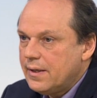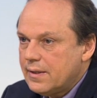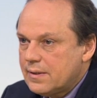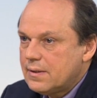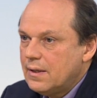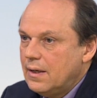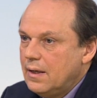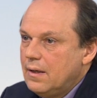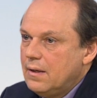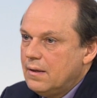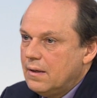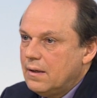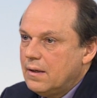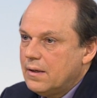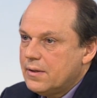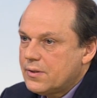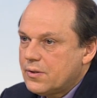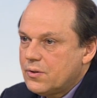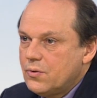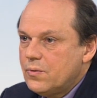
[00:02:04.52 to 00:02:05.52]
is
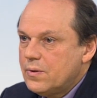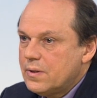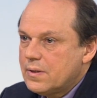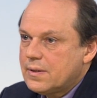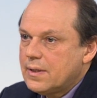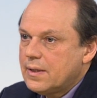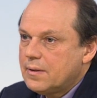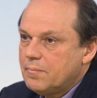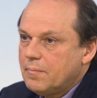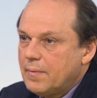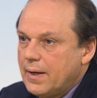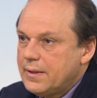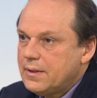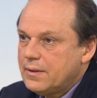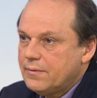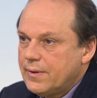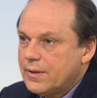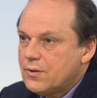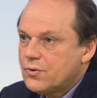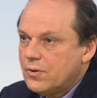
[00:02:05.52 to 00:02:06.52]
uh, students that might
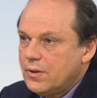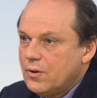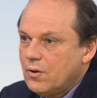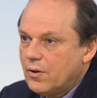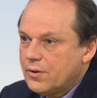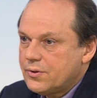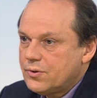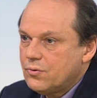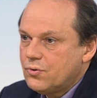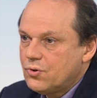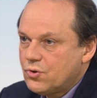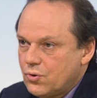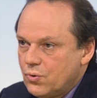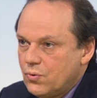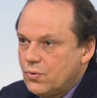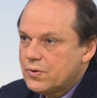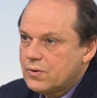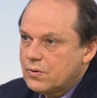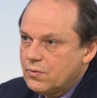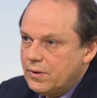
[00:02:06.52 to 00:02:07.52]
eventually also
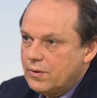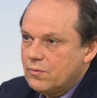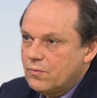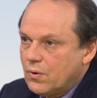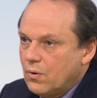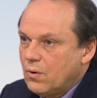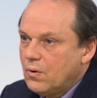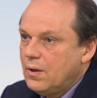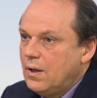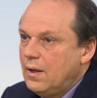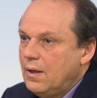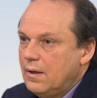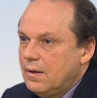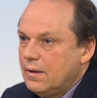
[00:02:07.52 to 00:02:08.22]
choose to enroll